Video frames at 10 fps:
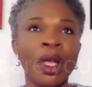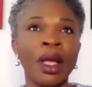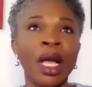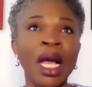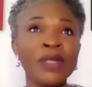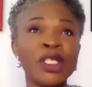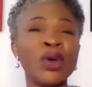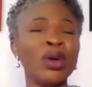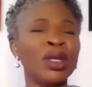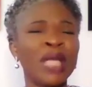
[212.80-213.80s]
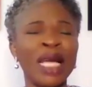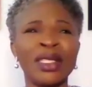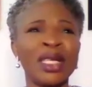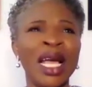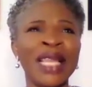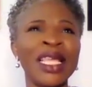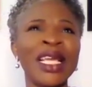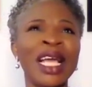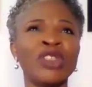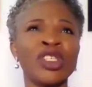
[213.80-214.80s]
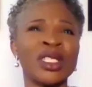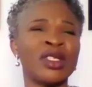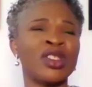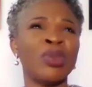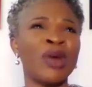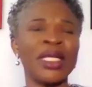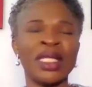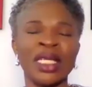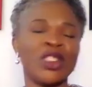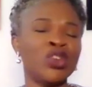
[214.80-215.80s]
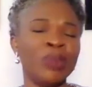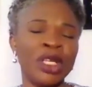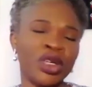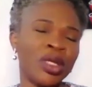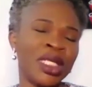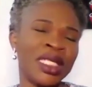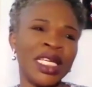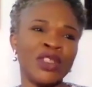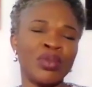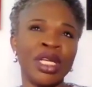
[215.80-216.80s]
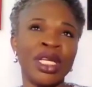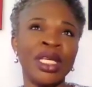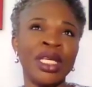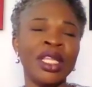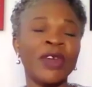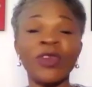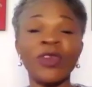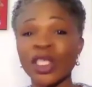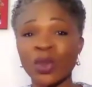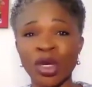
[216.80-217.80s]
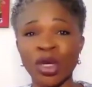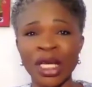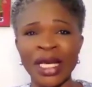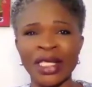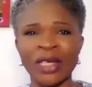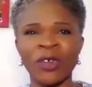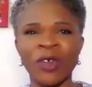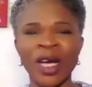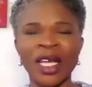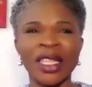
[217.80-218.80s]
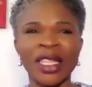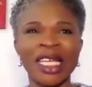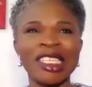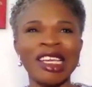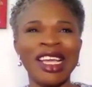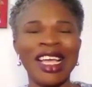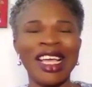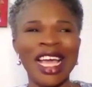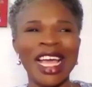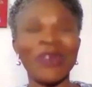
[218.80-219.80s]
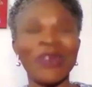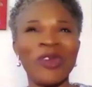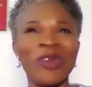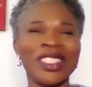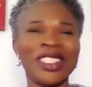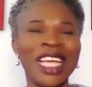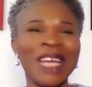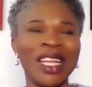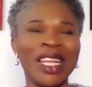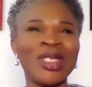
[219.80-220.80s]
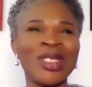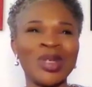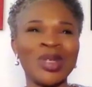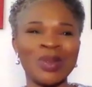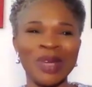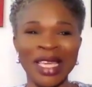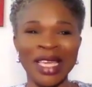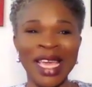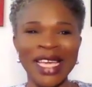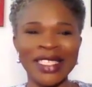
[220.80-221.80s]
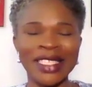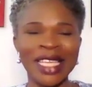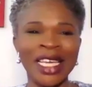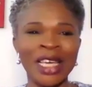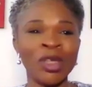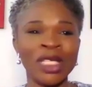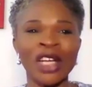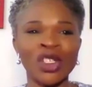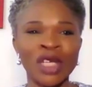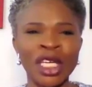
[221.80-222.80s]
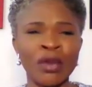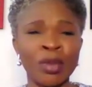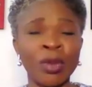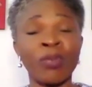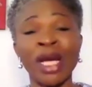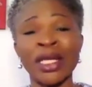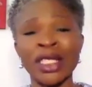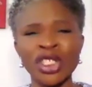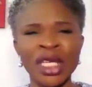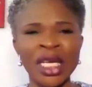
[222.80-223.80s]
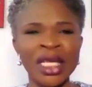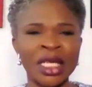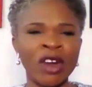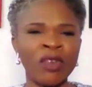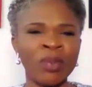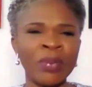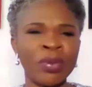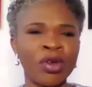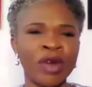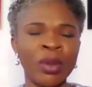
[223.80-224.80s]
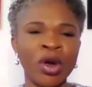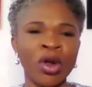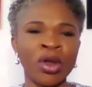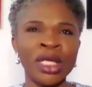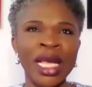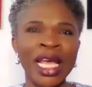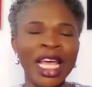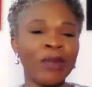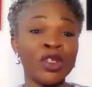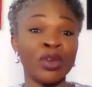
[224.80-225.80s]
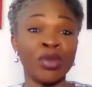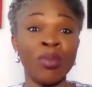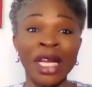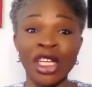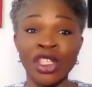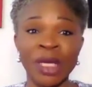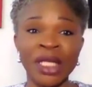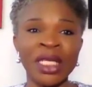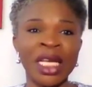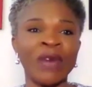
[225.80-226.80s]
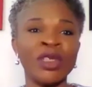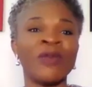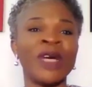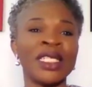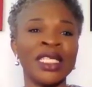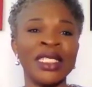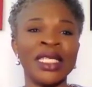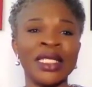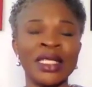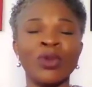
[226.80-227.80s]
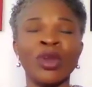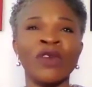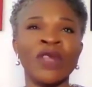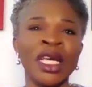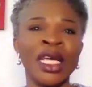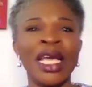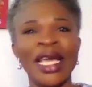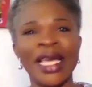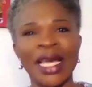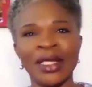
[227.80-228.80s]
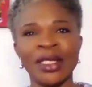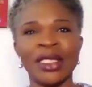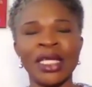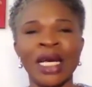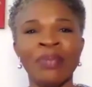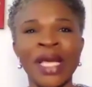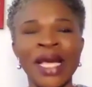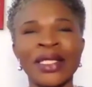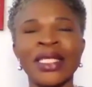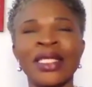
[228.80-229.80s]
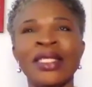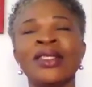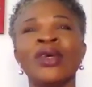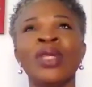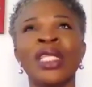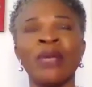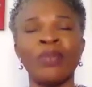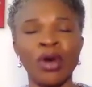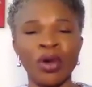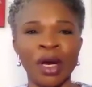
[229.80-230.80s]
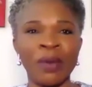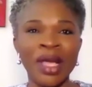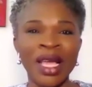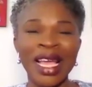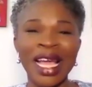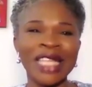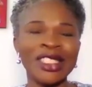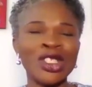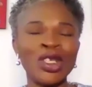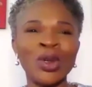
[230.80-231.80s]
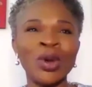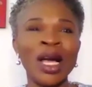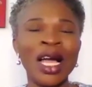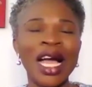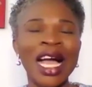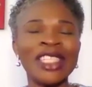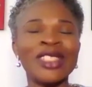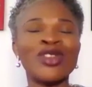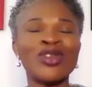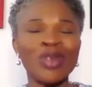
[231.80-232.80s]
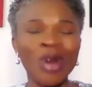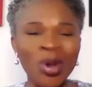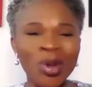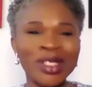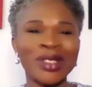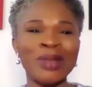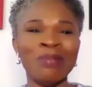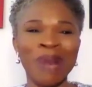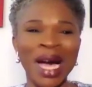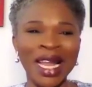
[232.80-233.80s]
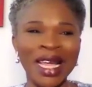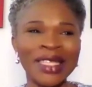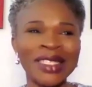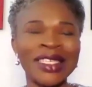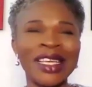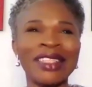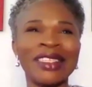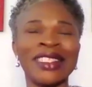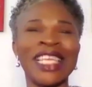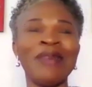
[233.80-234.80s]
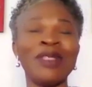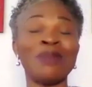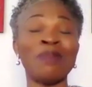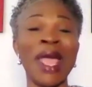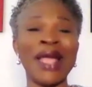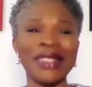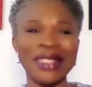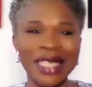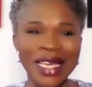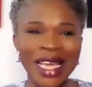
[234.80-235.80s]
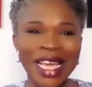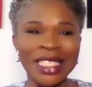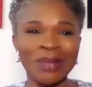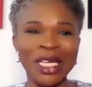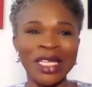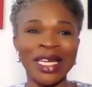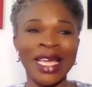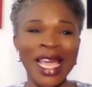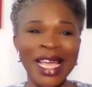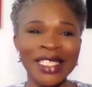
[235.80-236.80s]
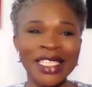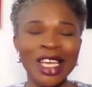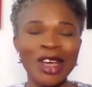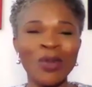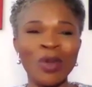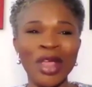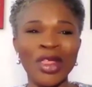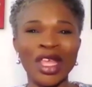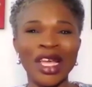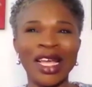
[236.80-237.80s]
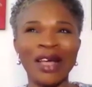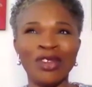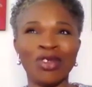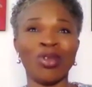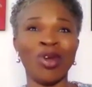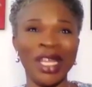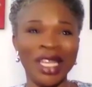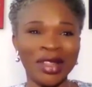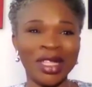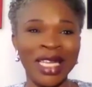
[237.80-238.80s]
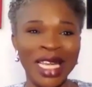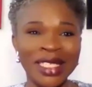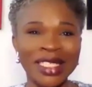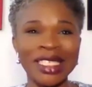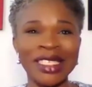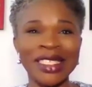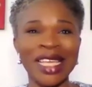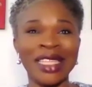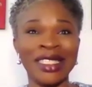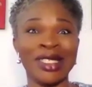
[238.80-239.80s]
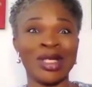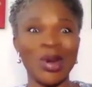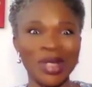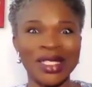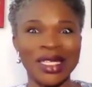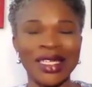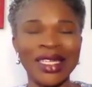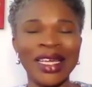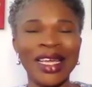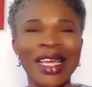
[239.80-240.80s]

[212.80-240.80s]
Um, so I think I'll just summarize as two major concerns, really. The first one is the fact that at the very first time that I talked with a case, I, it was actually a group of practitioners, a government program called Help to Grow Management, and I was facilitating one of the case, um, cases on that program. And, you know, I struggled to balance the time spent explaining the case with drawing out the lessons and discussing.